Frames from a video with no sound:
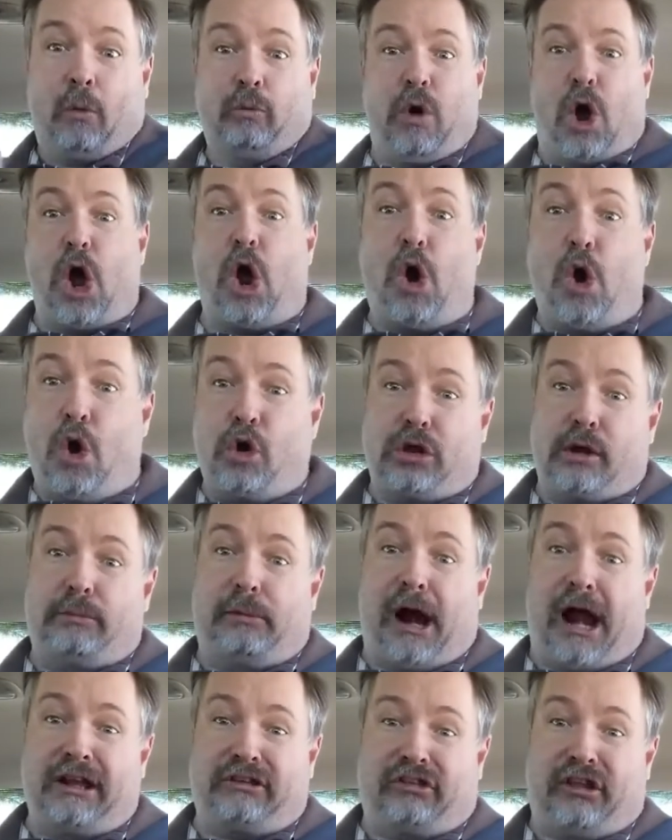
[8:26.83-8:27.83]
Woo! The
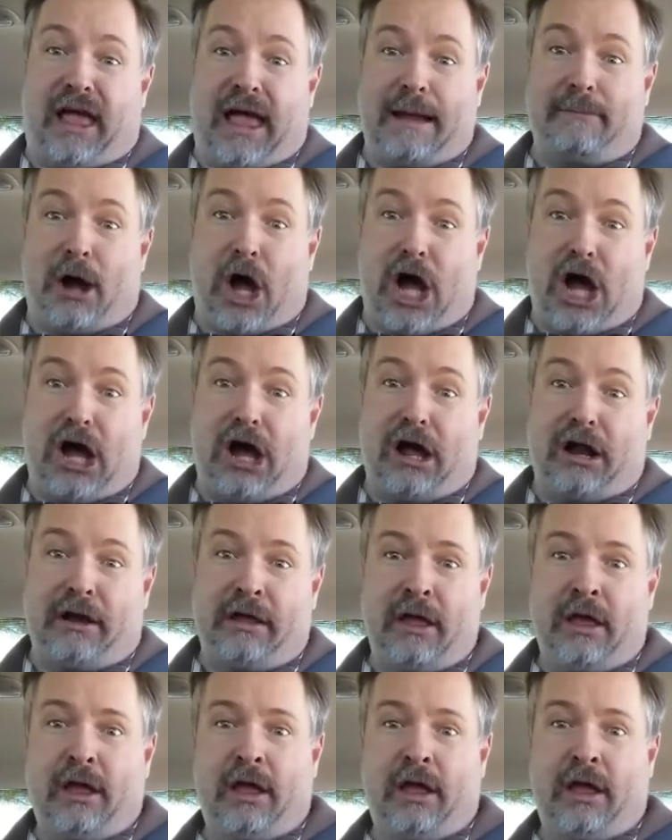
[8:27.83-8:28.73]
brake slam on.